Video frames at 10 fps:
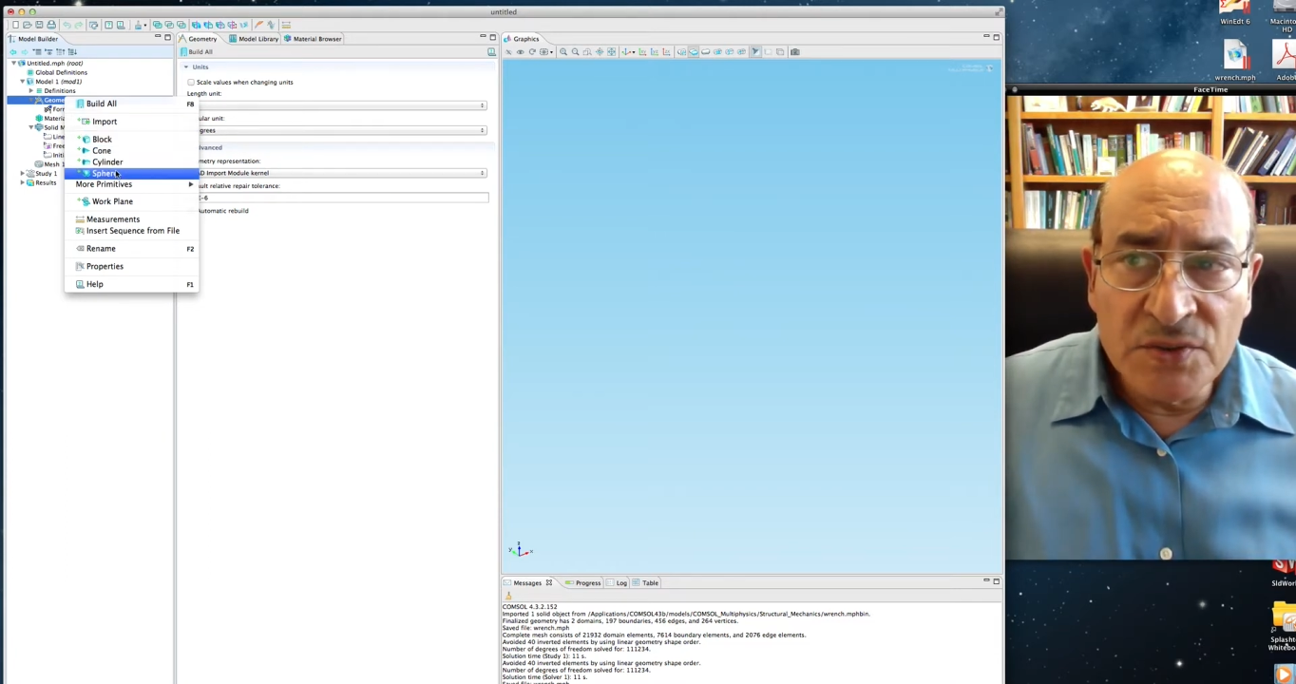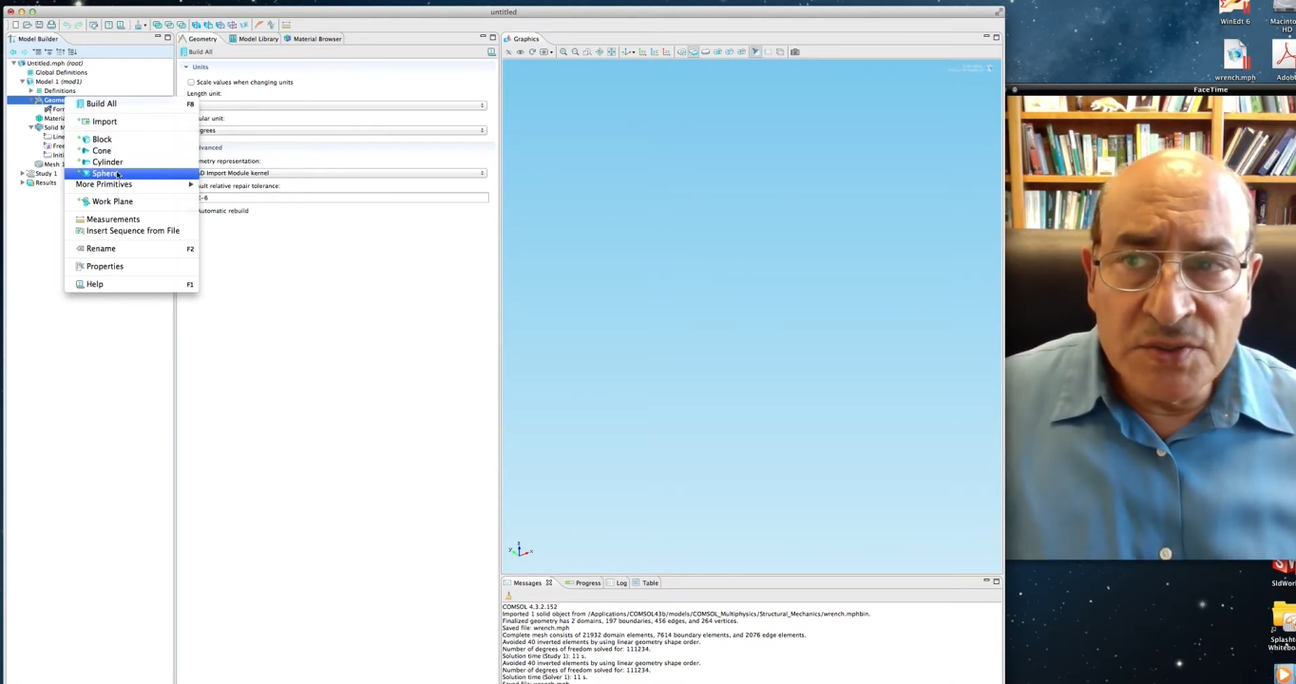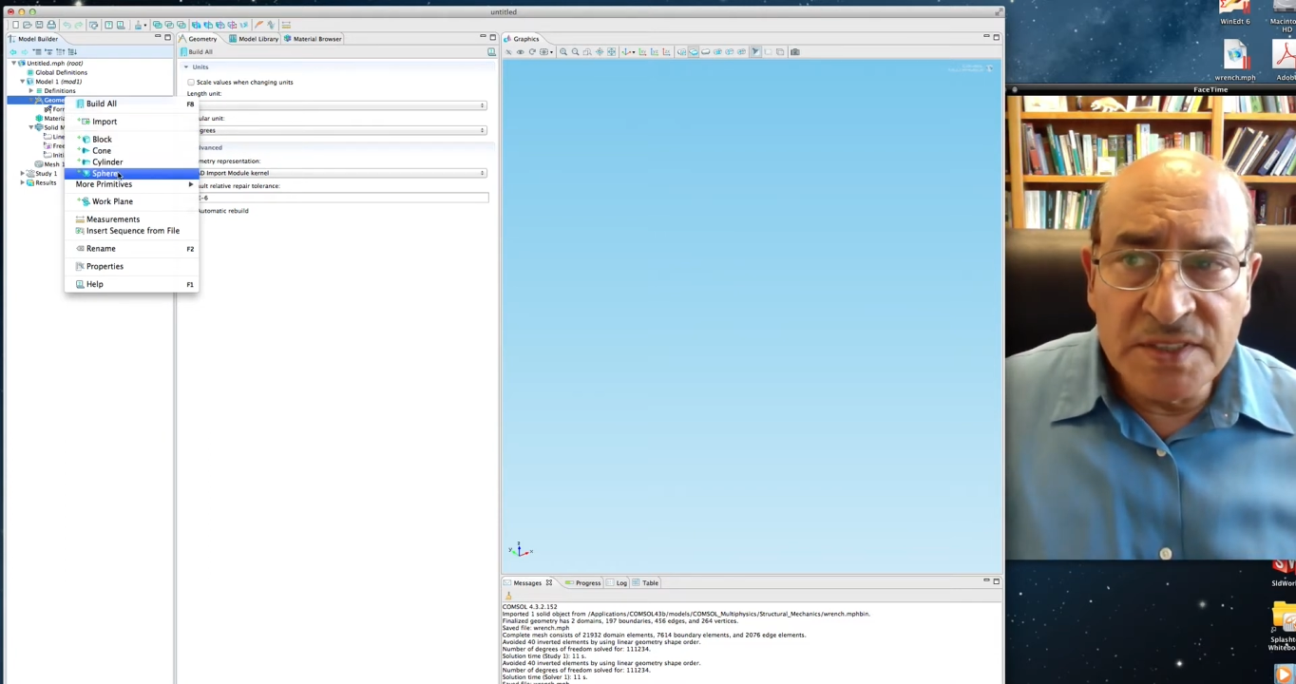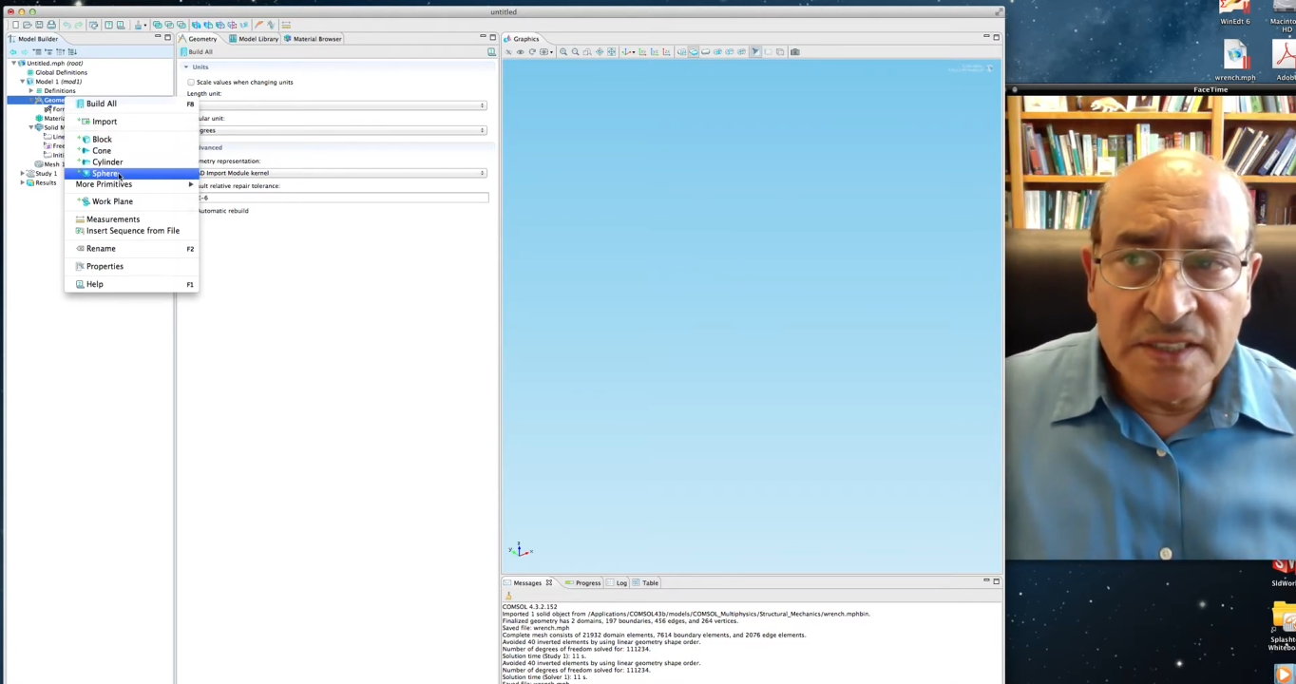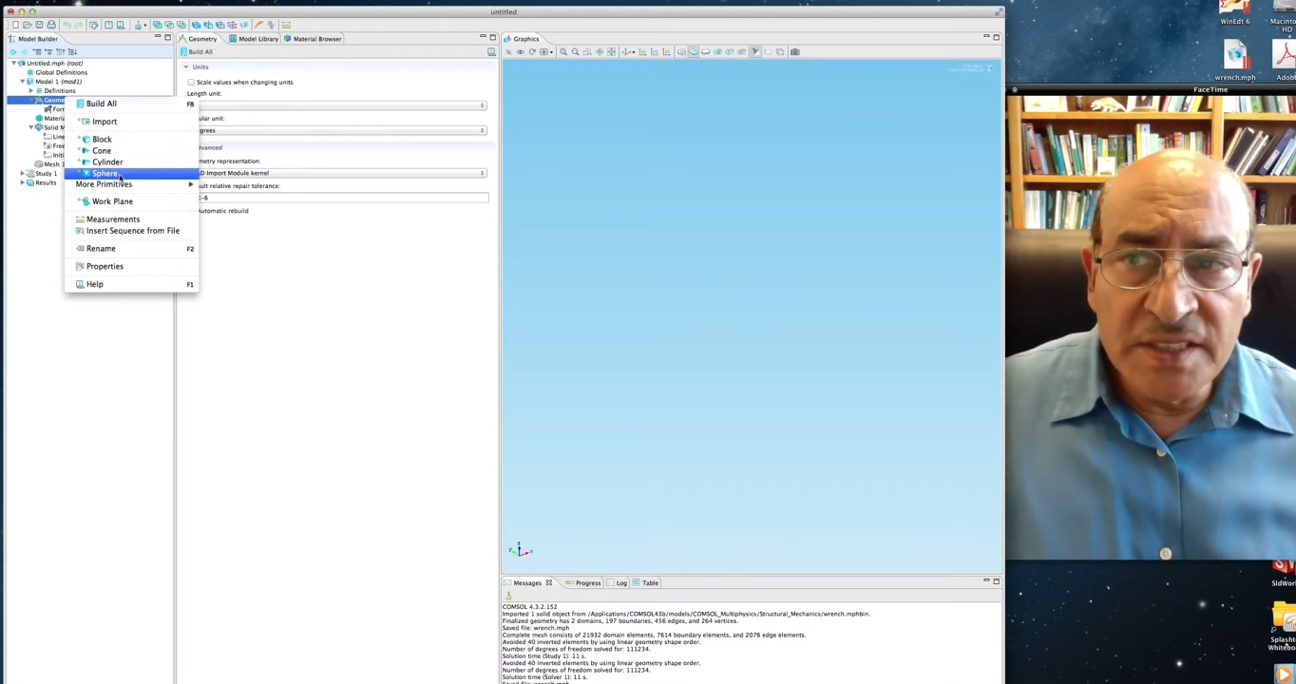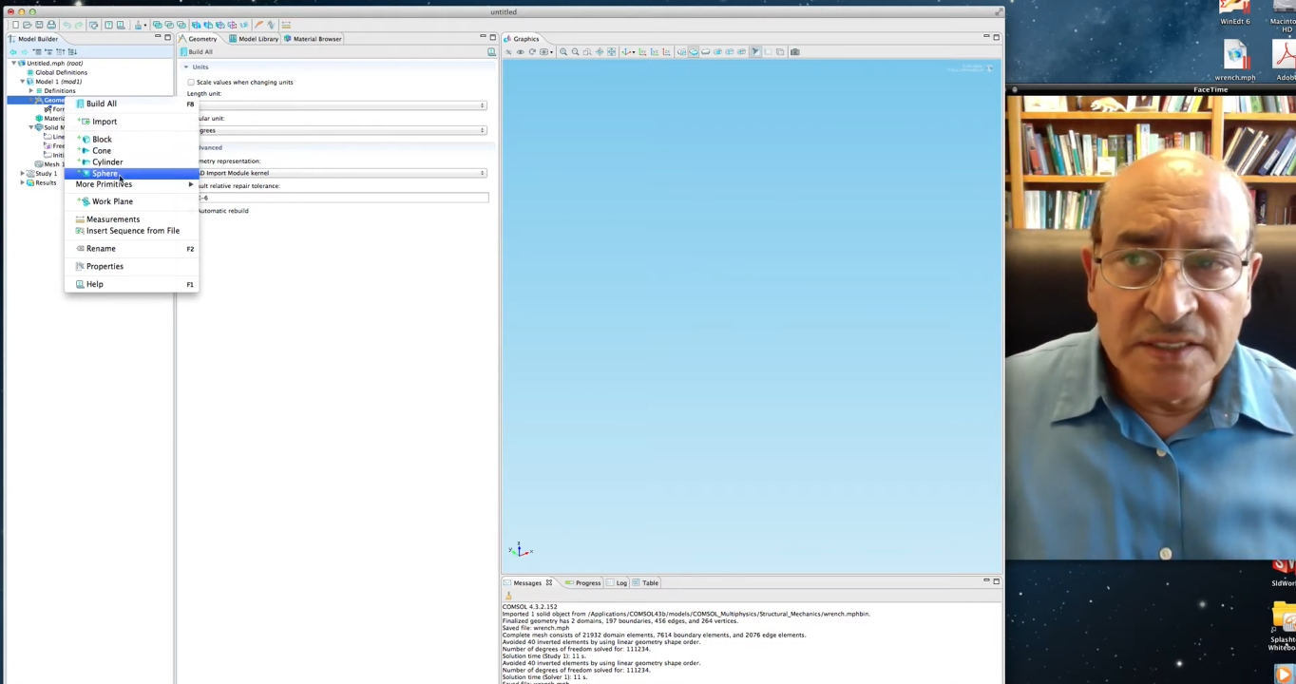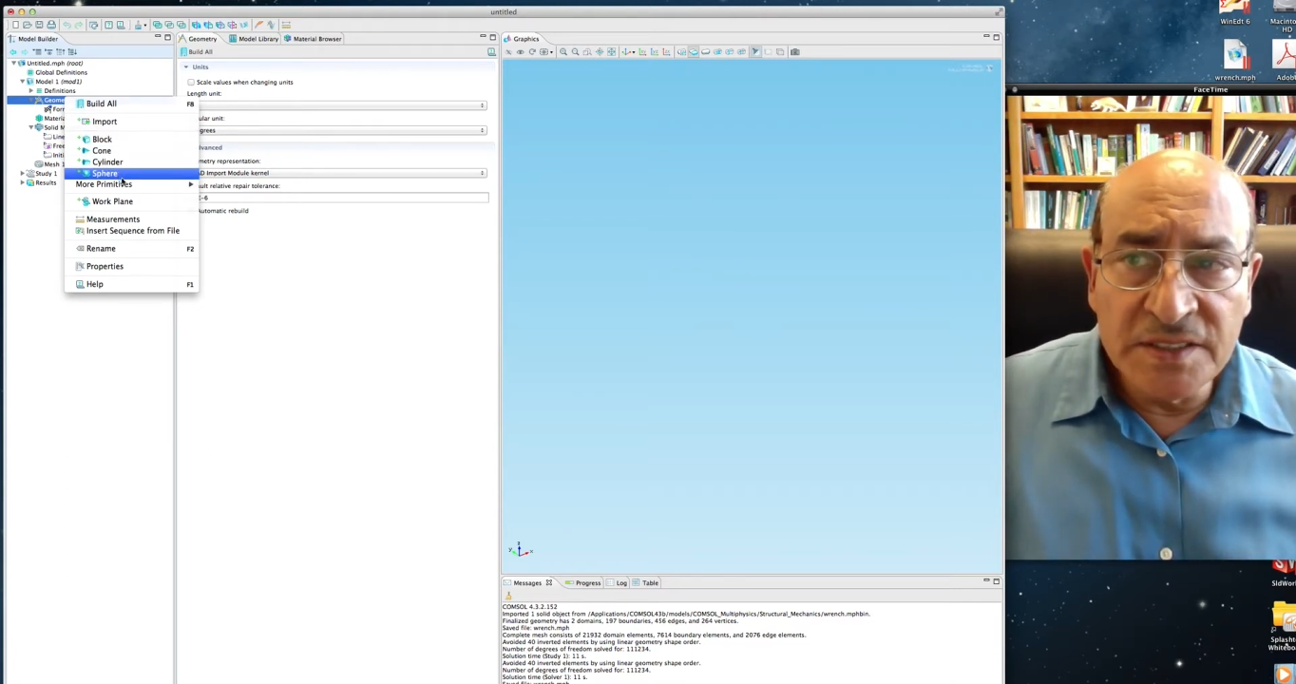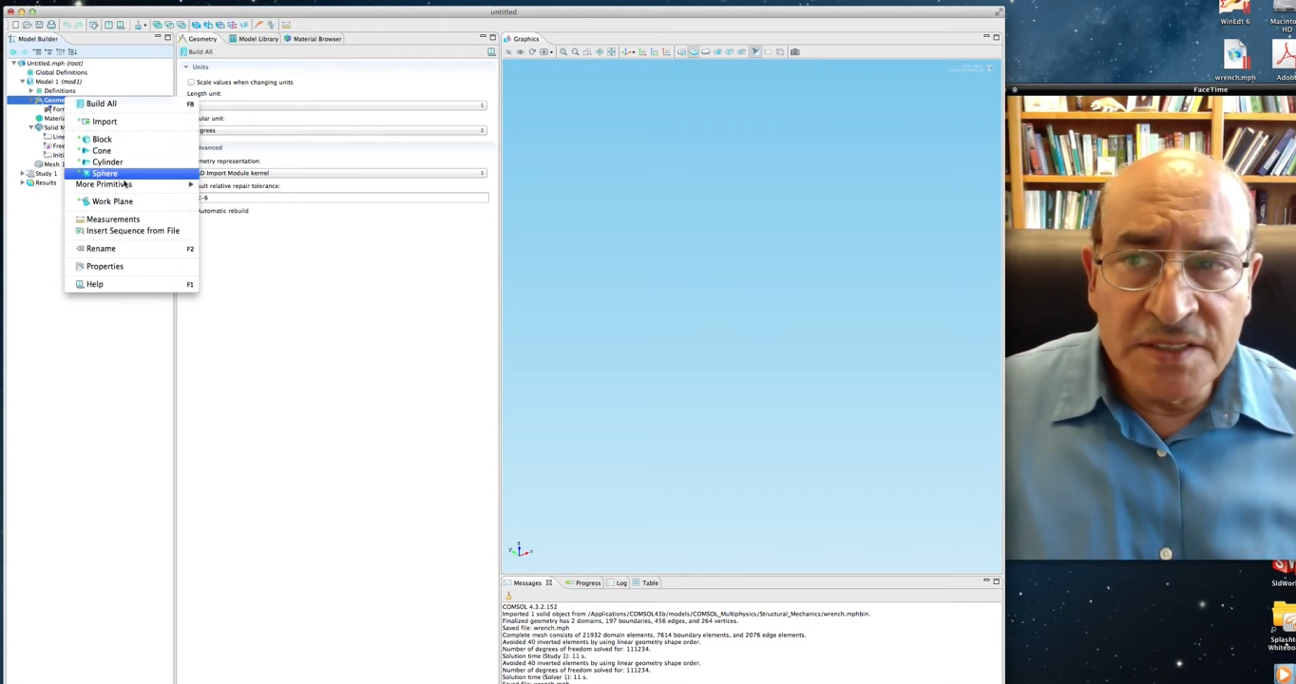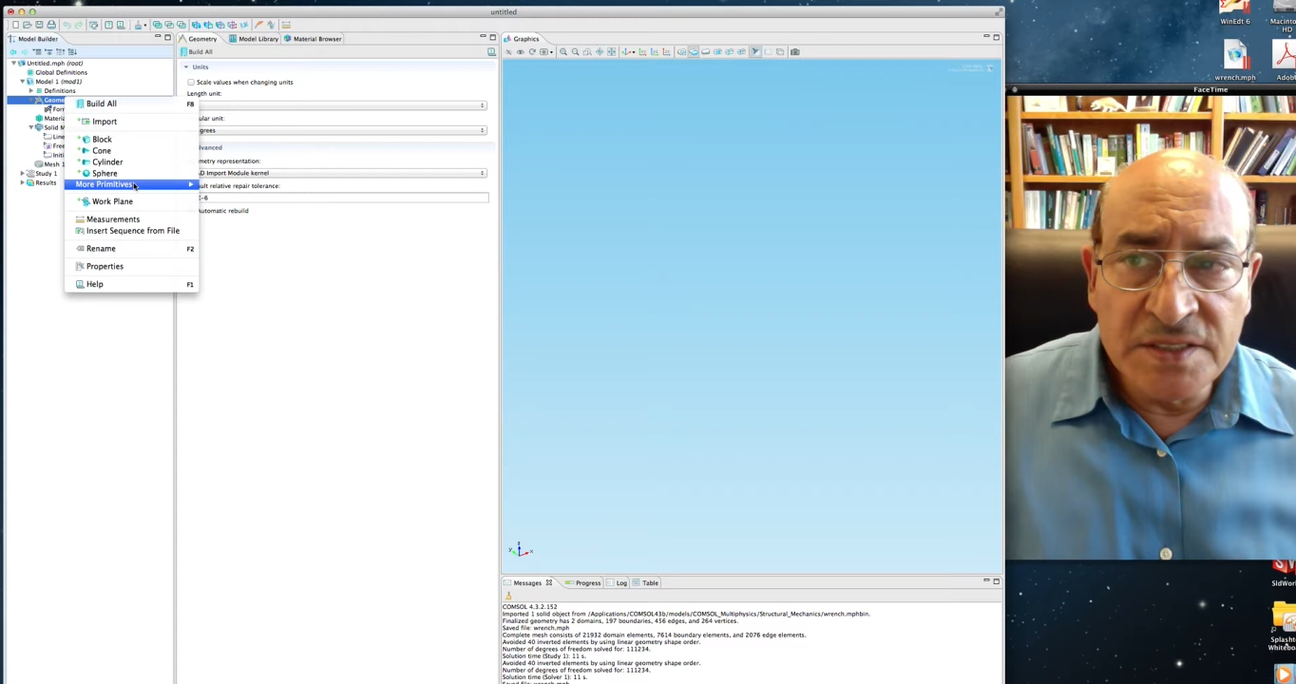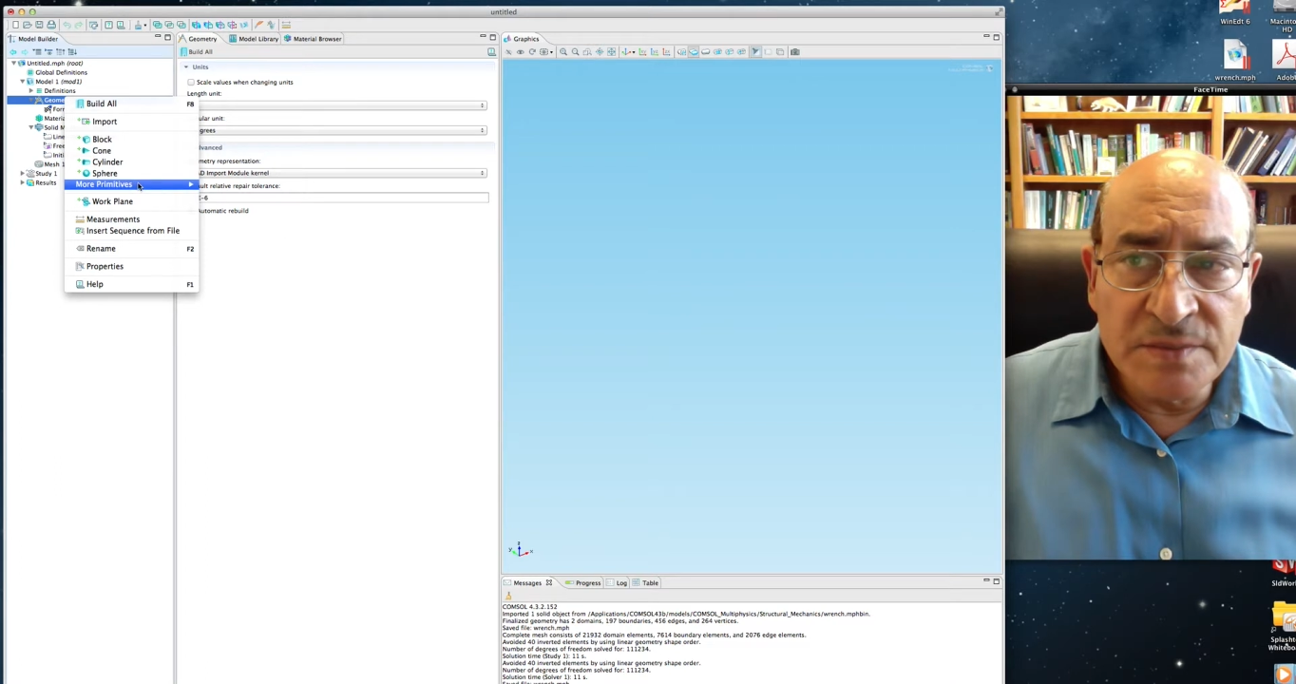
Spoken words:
cylinders,